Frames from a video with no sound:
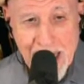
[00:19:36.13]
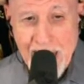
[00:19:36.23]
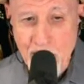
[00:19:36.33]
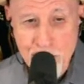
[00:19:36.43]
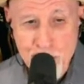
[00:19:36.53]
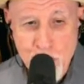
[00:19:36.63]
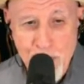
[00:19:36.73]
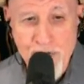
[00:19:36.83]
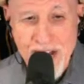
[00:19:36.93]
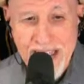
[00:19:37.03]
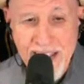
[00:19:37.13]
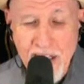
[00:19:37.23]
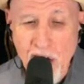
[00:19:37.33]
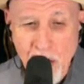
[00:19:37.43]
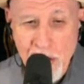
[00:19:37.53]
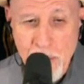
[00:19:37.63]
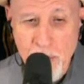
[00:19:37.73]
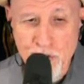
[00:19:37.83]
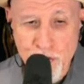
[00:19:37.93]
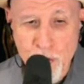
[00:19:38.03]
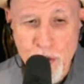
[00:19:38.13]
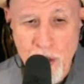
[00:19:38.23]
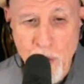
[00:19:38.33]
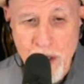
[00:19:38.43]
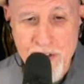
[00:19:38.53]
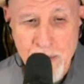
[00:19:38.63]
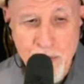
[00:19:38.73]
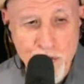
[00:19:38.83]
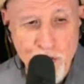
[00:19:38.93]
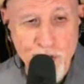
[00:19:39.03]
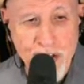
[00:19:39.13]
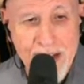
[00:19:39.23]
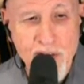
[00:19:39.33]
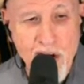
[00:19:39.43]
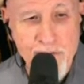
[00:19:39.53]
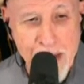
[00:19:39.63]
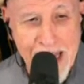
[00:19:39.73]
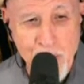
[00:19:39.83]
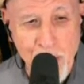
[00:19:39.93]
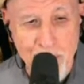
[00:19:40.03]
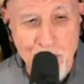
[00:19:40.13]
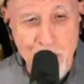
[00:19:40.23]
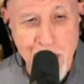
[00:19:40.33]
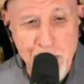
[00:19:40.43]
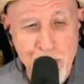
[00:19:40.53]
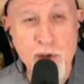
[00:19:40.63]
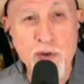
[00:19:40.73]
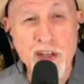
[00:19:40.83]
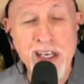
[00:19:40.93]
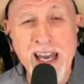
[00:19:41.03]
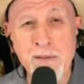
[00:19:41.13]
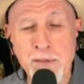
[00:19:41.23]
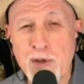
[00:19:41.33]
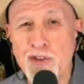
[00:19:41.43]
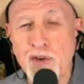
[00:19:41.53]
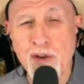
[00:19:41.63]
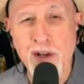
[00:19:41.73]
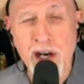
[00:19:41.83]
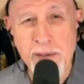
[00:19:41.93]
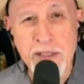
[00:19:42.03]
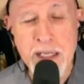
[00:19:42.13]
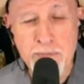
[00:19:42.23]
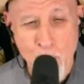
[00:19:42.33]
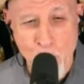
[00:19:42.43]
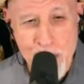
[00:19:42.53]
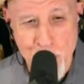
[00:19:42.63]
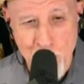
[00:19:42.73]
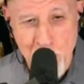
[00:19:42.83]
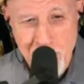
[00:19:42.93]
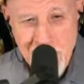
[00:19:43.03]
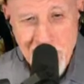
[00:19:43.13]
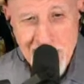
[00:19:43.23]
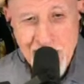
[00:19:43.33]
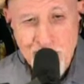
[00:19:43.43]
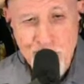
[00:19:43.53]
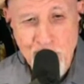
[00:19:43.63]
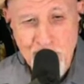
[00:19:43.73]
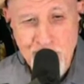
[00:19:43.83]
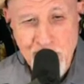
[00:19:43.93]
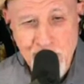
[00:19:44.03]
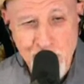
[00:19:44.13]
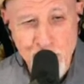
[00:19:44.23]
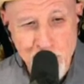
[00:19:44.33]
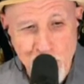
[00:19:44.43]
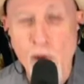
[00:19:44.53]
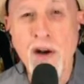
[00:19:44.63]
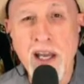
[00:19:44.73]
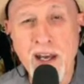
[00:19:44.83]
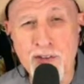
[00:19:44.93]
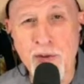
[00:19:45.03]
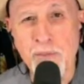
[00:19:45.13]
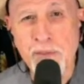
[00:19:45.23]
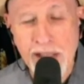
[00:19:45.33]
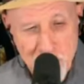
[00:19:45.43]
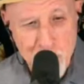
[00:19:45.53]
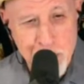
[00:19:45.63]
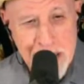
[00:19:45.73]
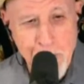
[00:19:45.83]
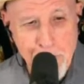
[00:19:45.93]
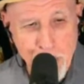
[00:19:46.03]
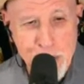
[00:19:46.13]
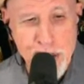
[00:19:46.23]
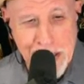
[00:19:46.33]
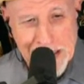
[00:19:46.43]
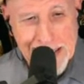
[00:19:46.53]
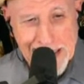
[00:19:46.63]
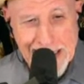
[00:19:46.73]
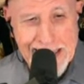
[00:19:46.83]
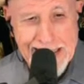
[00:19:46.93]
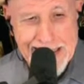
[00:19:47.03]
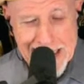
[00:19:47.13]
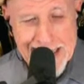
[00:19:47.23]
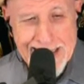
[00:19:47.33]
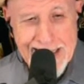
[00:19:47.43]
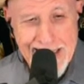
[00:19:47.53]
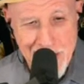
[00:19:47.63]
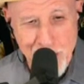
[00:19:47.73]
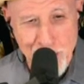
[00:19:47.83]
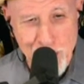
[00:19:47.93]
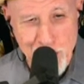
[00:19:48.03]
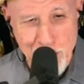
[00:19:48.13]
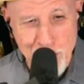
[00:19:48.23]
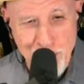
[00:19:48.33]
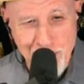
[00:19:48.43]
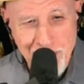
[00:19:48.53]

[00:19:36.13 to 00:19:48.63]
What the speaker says: heir to a failing Hollywood studio, attempts to stave off bankruptcy by producing a musical comedy porno. Songs include Orgasm, Lesbian Butch Dyke, and Dancing Dildos.